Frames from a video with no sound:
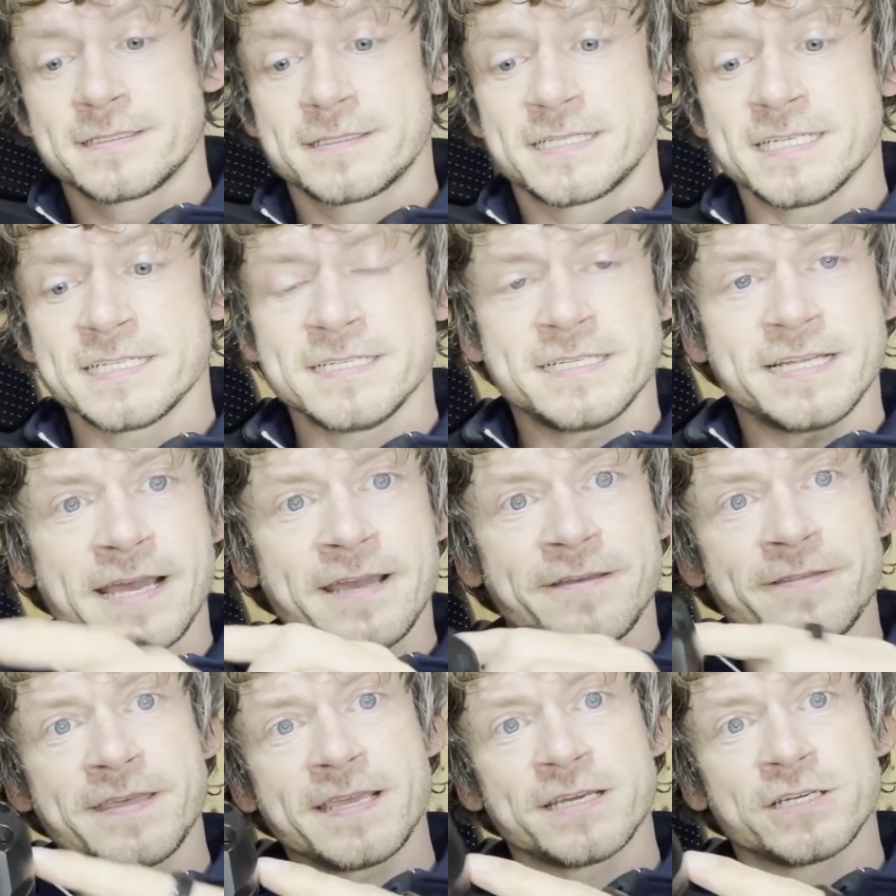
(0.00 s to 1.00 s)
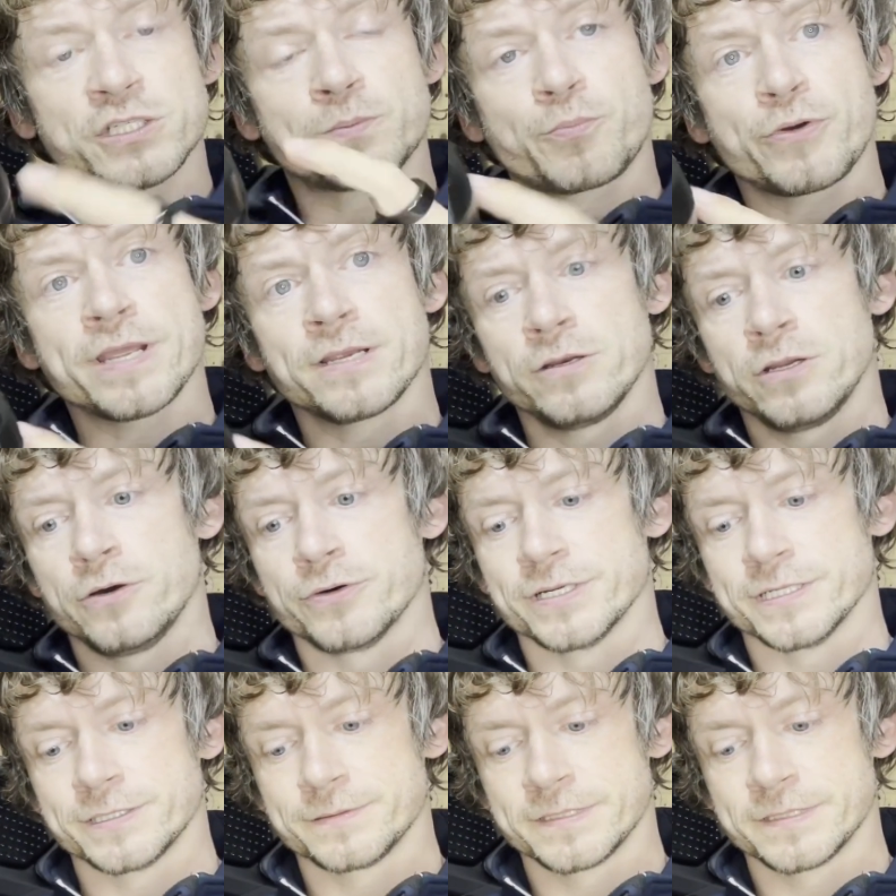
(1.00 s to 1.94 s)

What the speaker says: This entire thing is spring loaded.